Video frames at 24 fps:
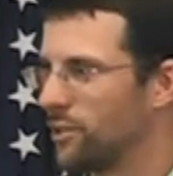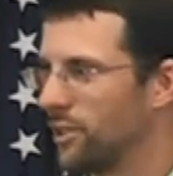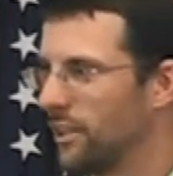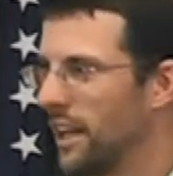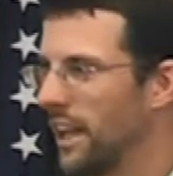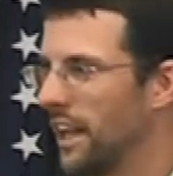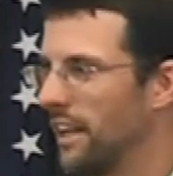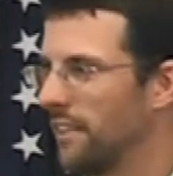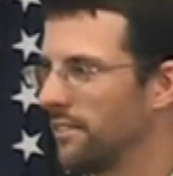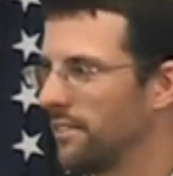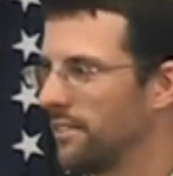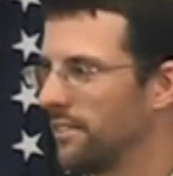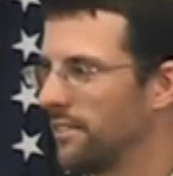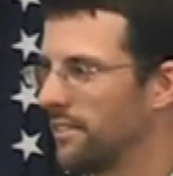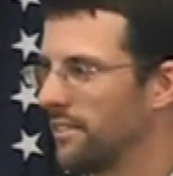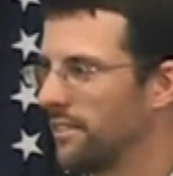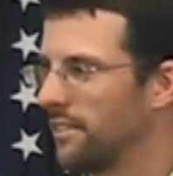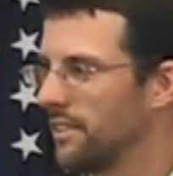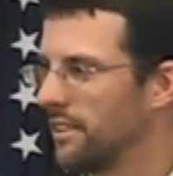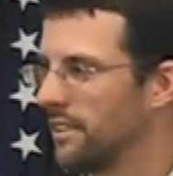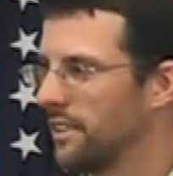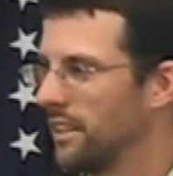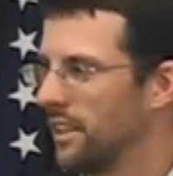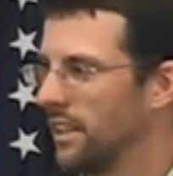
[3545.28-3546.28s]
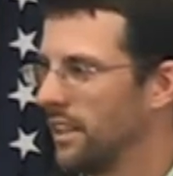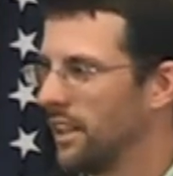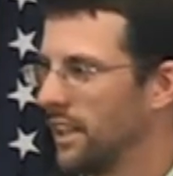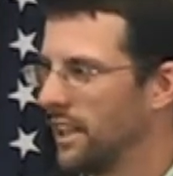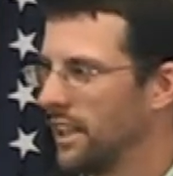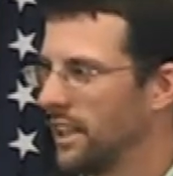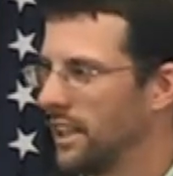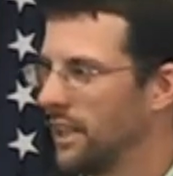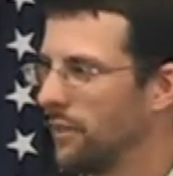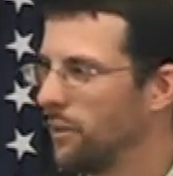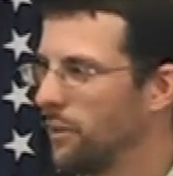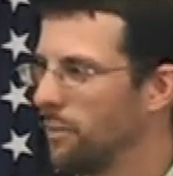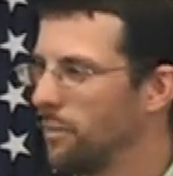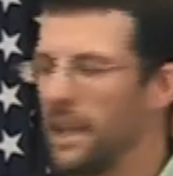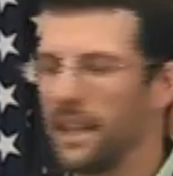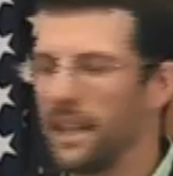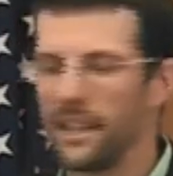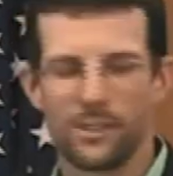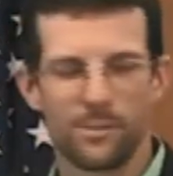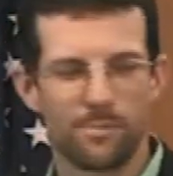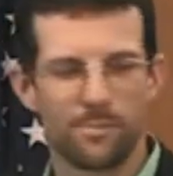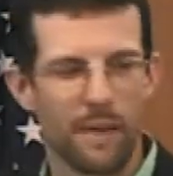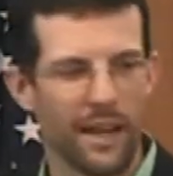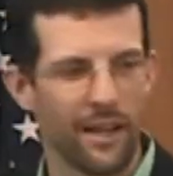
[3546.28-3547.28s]
life, that would make
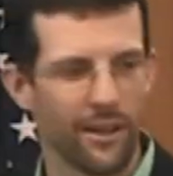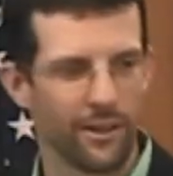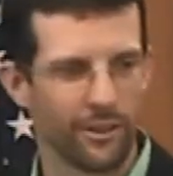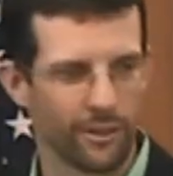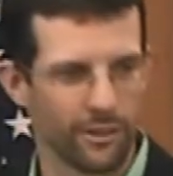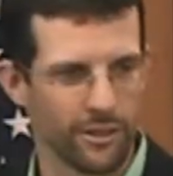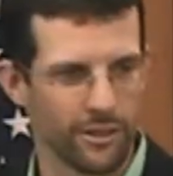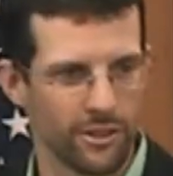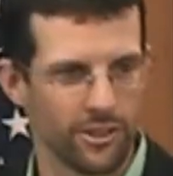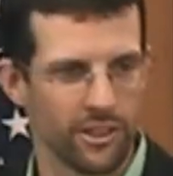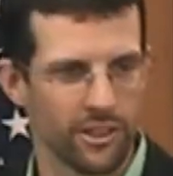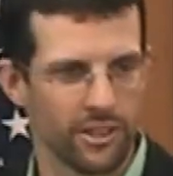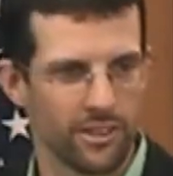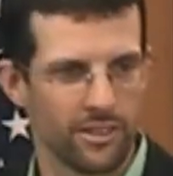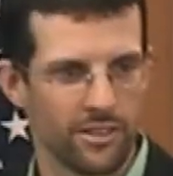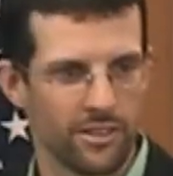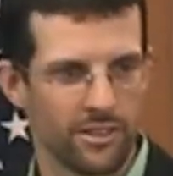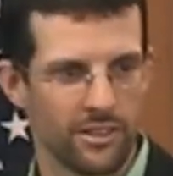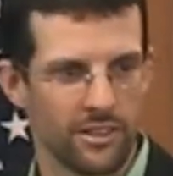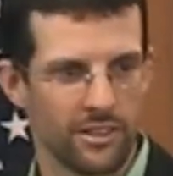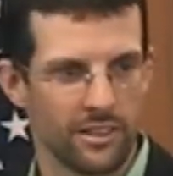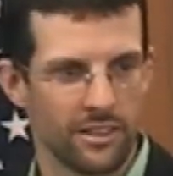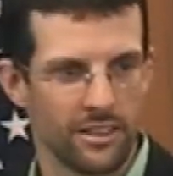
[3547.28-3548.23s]
us better Christians.